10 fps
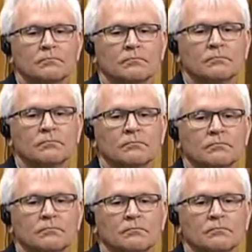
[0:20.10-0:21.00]

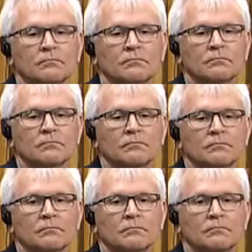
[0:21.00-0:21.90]

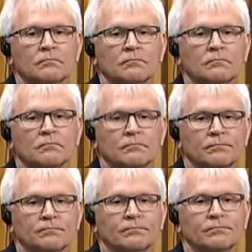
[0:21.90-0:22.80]

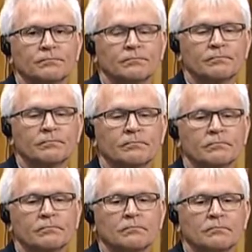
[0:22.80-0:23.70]

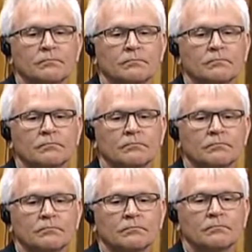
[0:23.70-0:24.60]

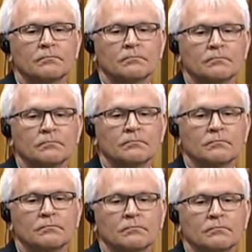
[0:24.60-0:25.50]

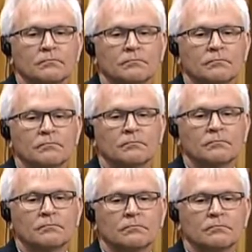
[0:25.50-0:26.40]
[no speech]